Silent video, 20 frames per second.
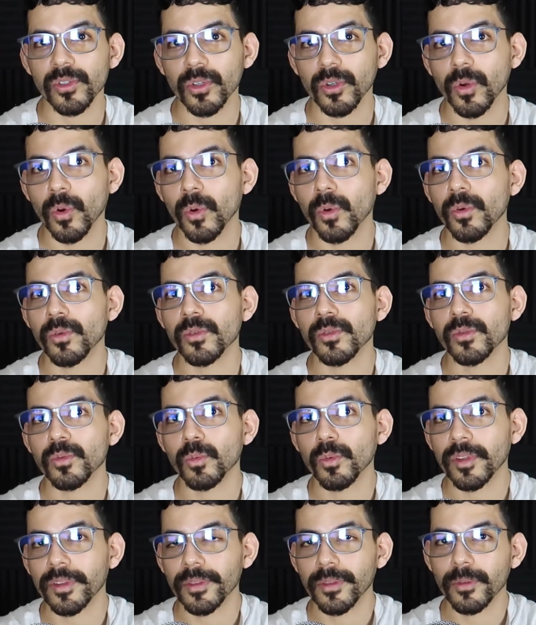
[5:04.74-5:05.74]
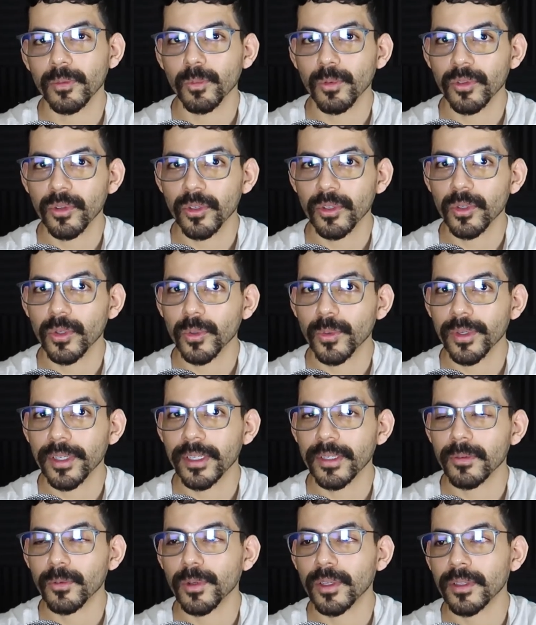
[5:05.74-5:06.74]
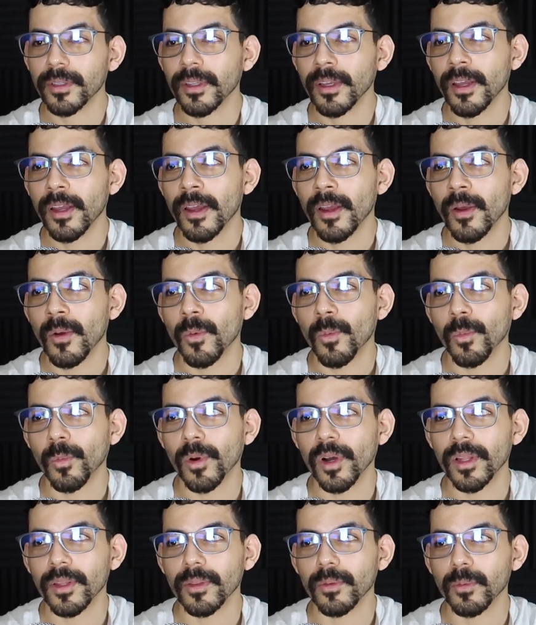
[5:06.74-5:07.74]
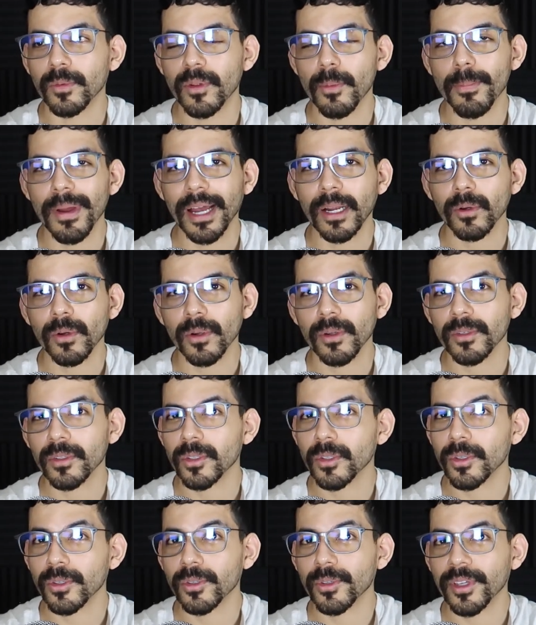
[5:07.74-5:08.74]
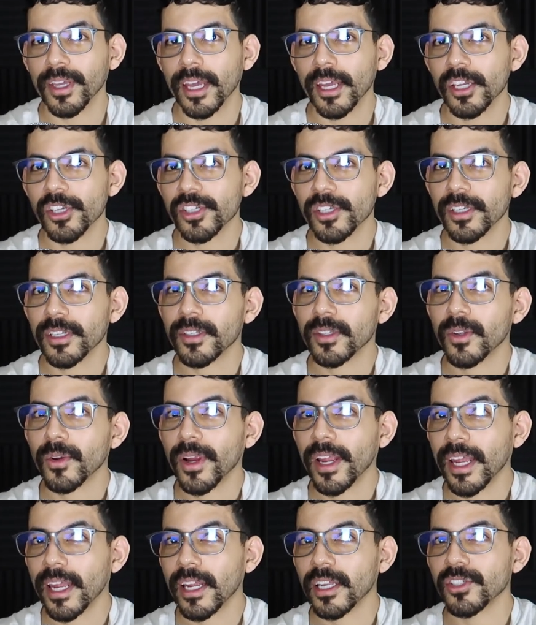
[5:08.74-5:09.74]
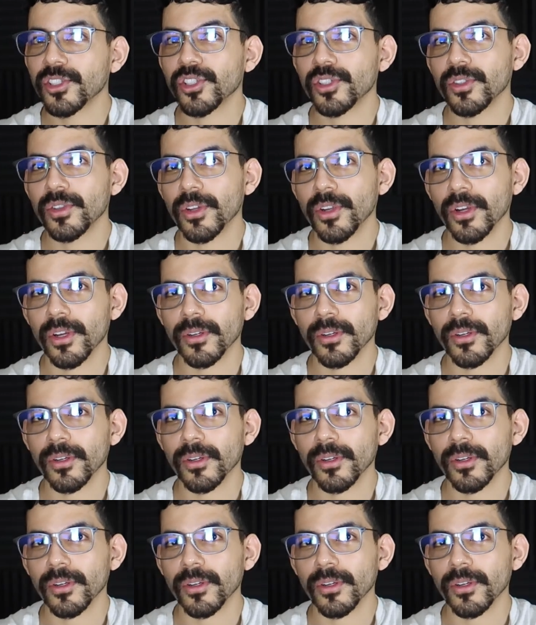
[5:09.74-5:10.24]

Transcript: their goals, what they're doing, what their background, their education, their age, and